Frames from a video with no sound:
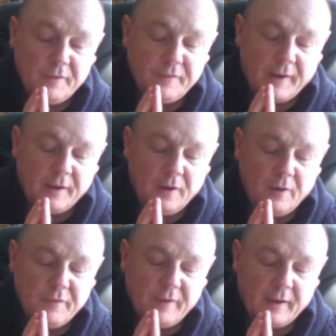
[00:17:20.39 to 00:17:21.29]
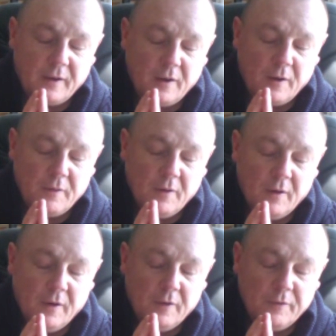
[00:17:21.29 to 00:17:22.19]
Thank you
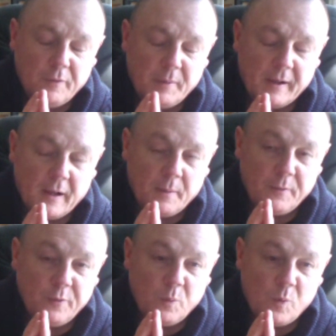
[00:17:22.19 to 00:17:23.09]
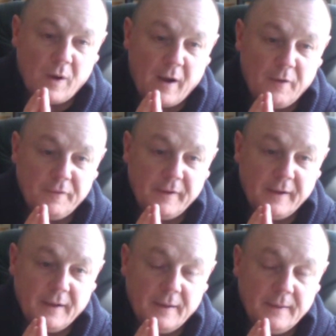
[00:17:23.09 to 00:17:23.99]
for being able to walk out of here.